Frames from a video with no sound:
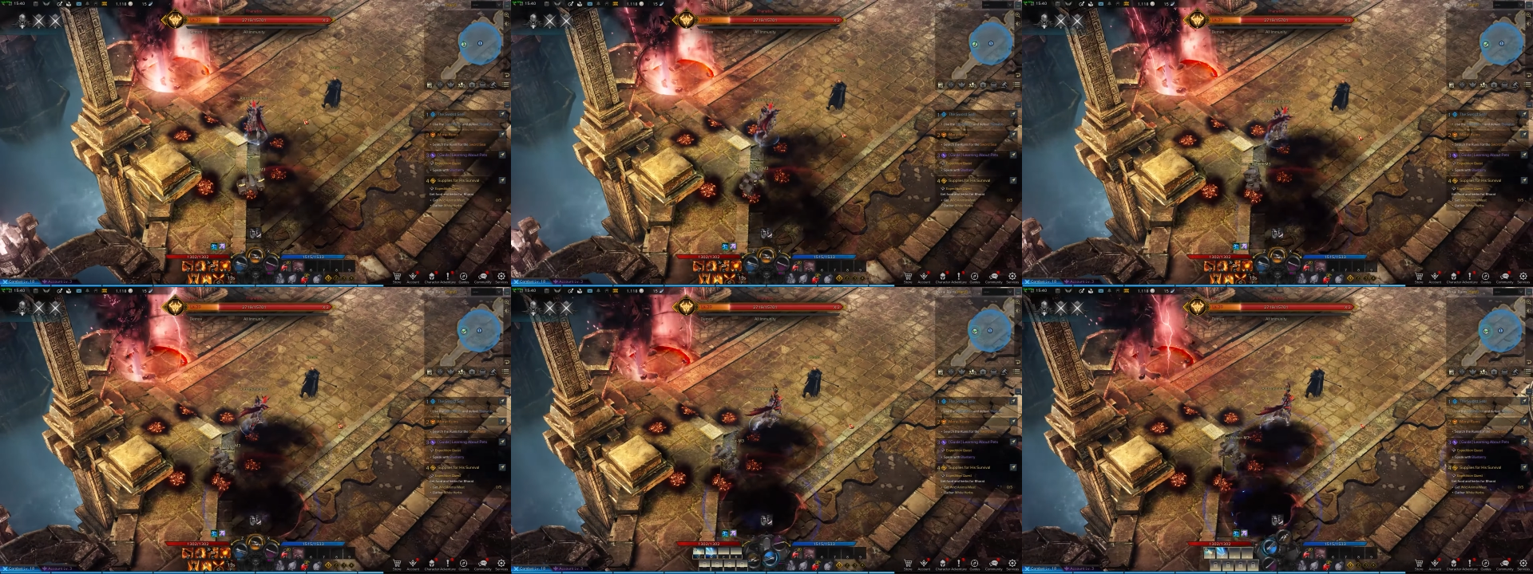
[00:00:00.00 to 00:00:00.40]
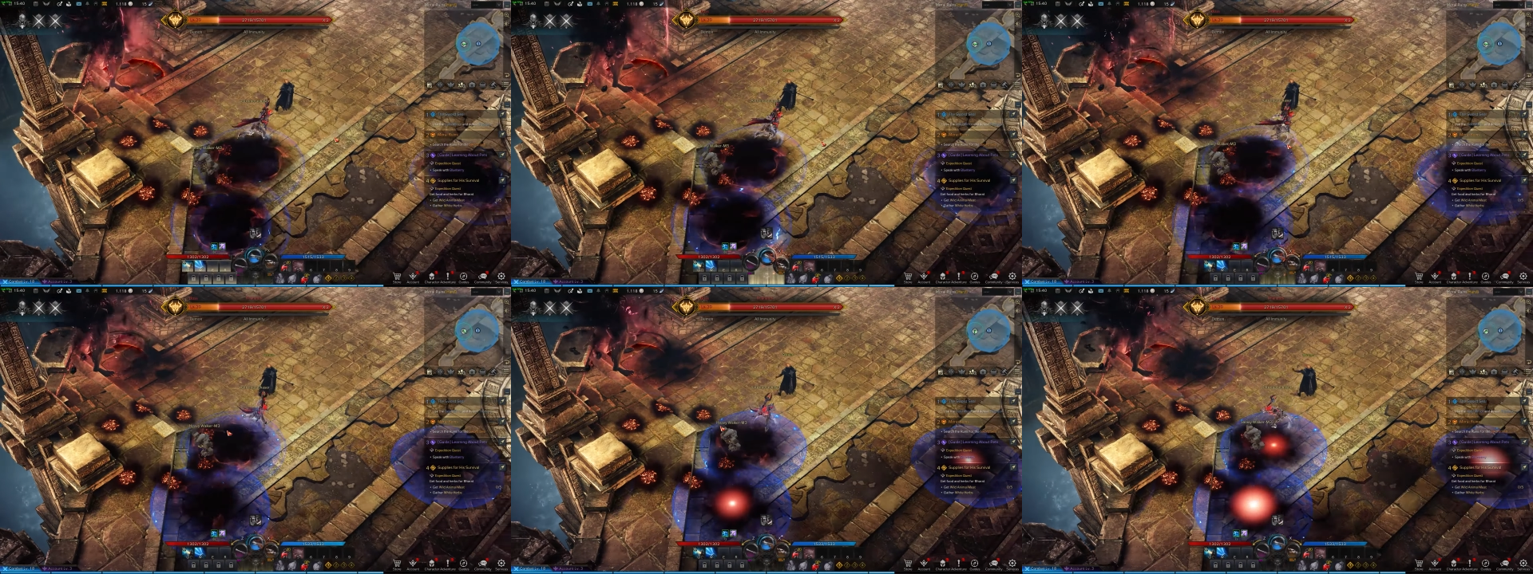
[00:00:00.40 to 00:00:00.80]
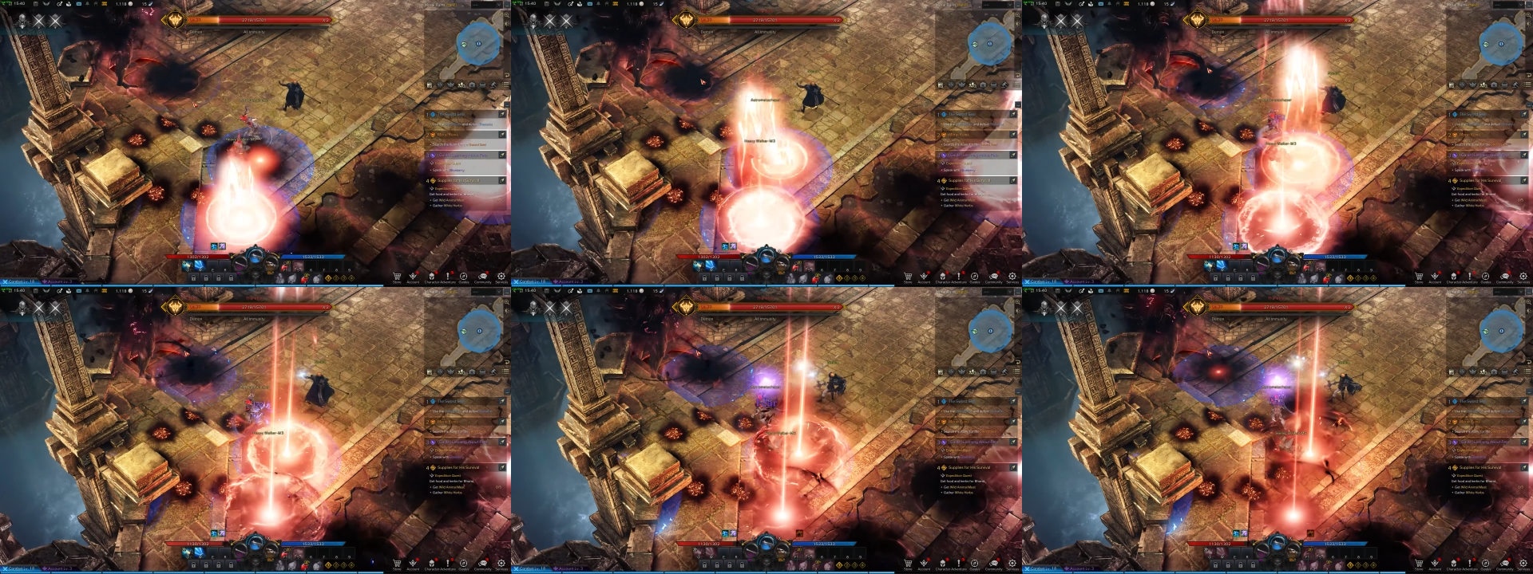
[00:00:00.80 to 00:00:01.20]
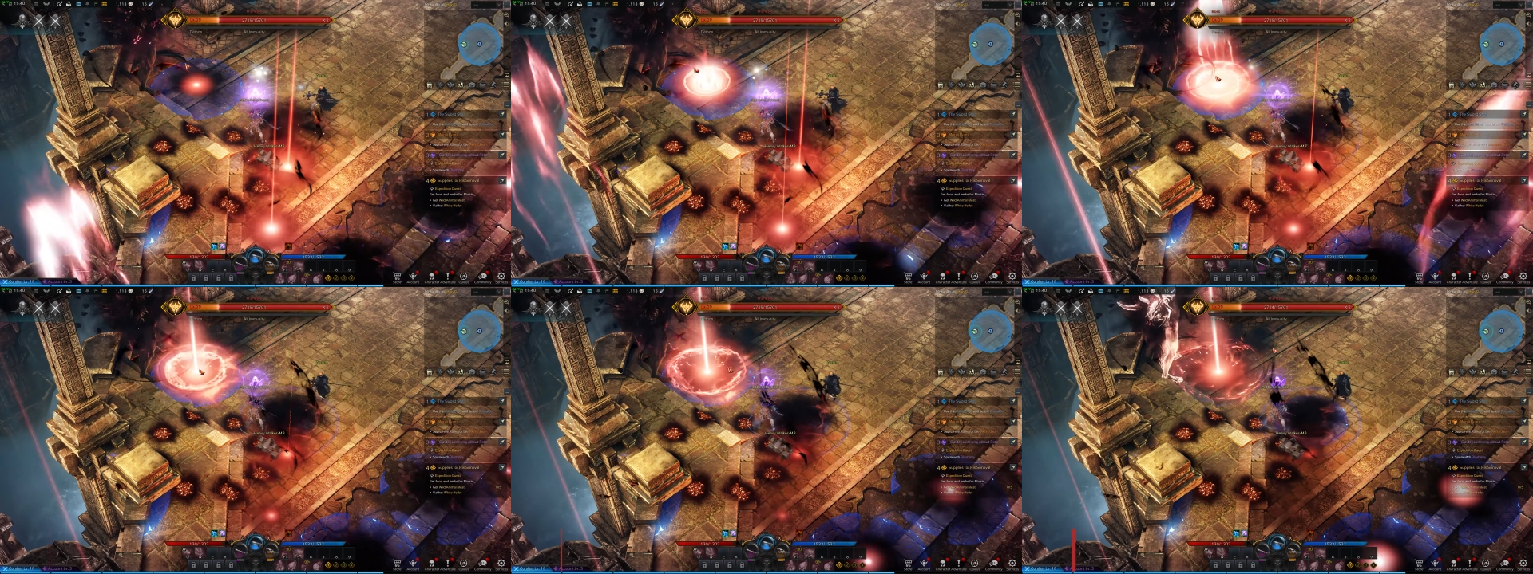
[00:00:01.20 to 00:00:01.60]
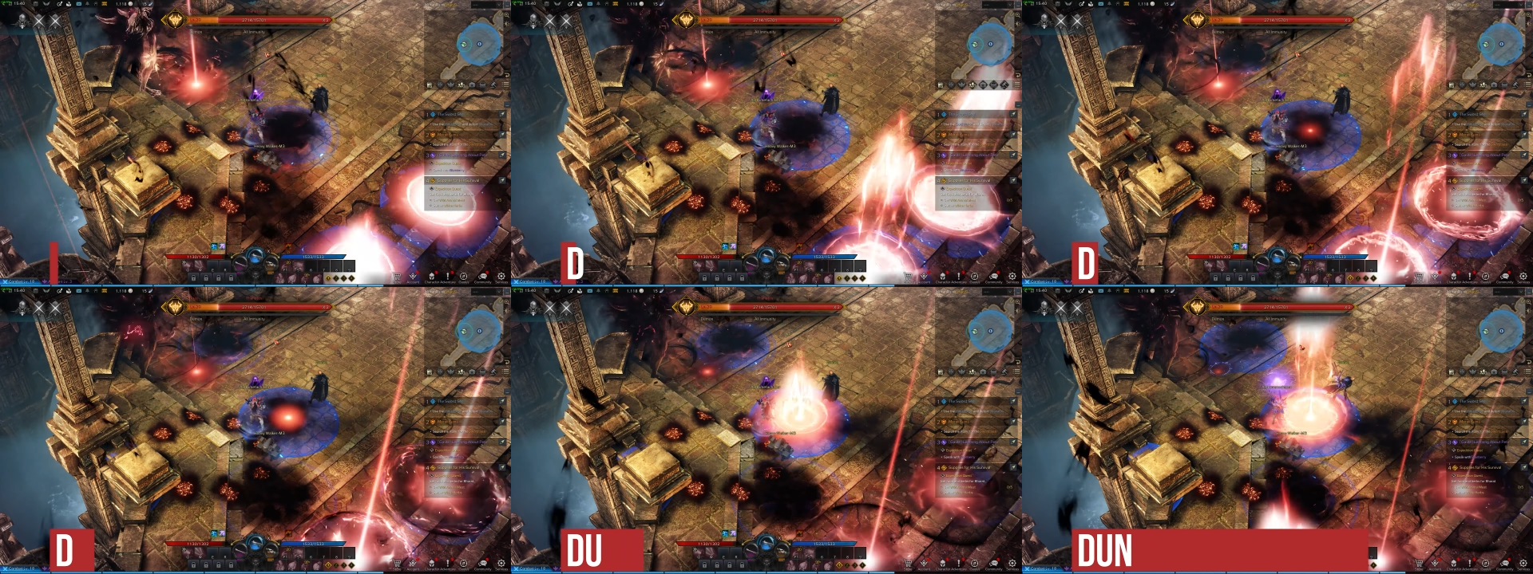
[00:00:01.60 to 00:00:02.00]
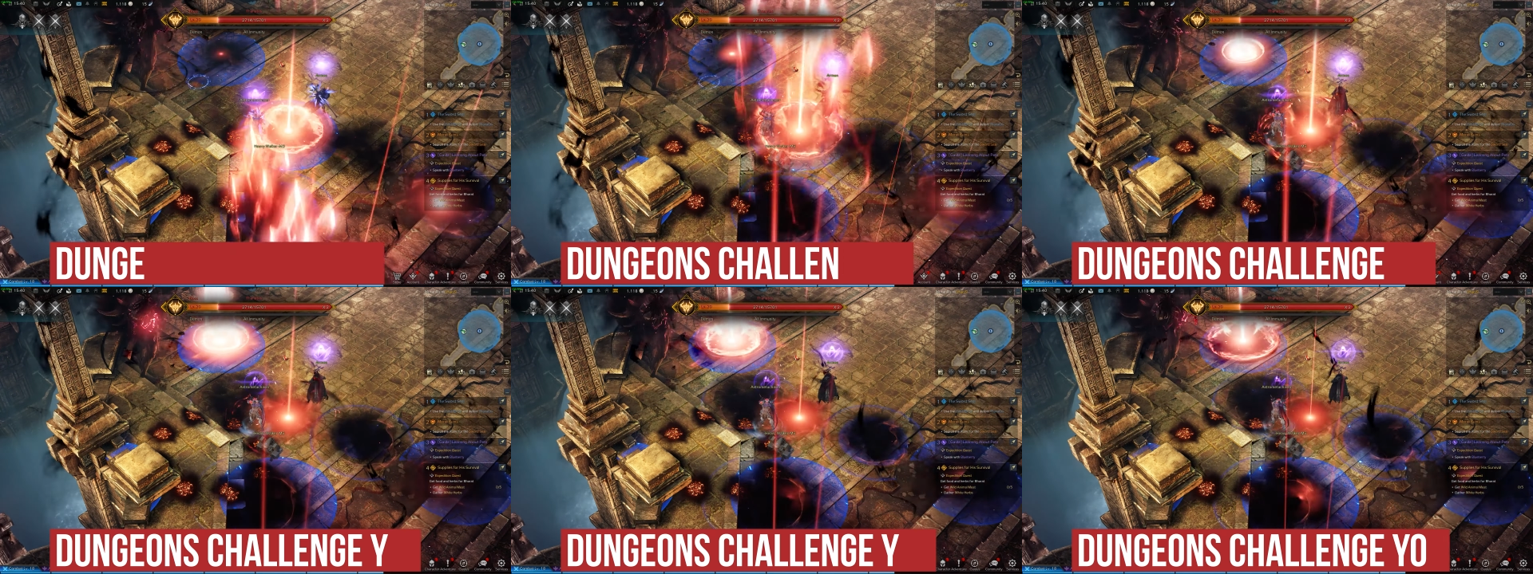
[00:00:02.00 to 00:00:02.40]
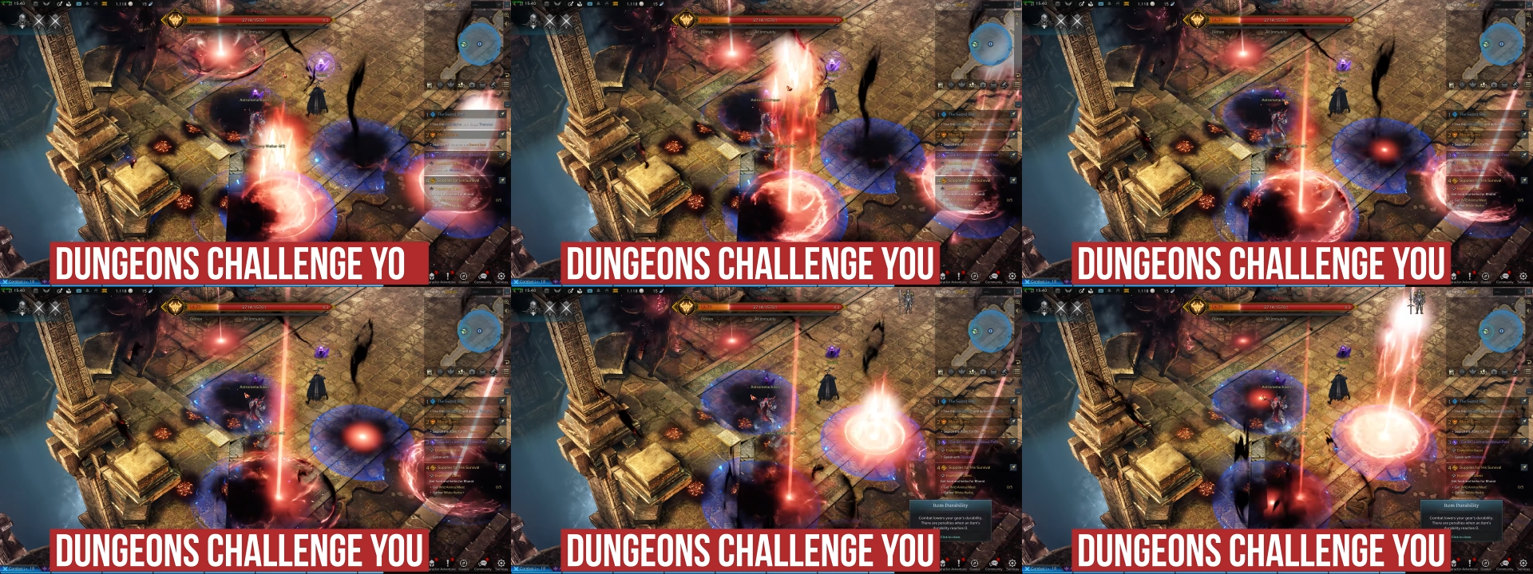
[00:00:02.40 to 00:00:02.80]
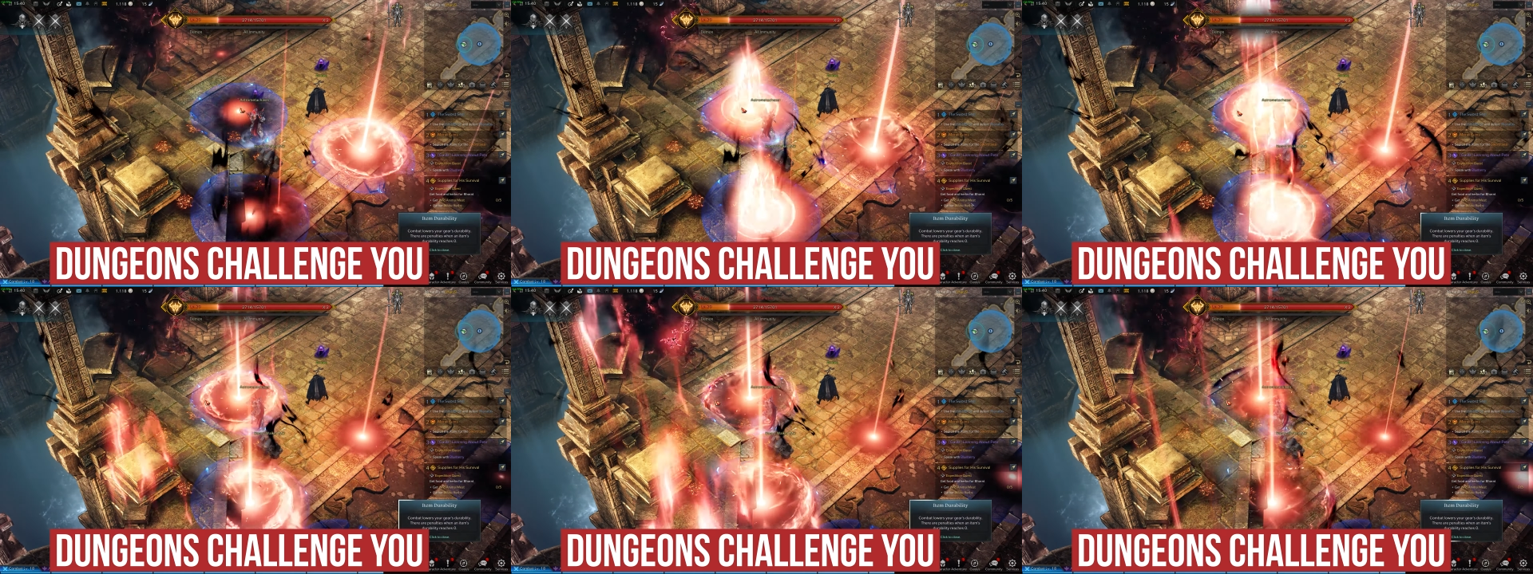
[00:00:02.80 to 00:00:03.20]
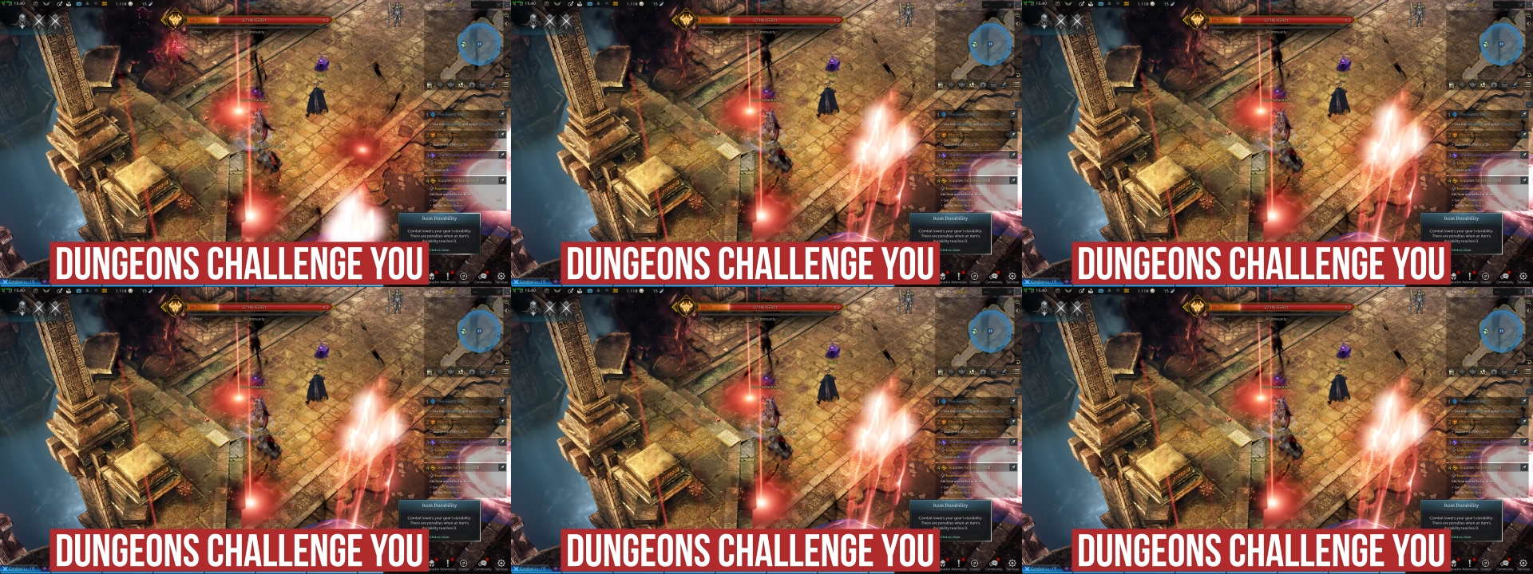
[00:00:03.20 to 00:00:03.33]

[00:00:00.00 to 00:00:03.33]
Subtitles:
(no speaker visible)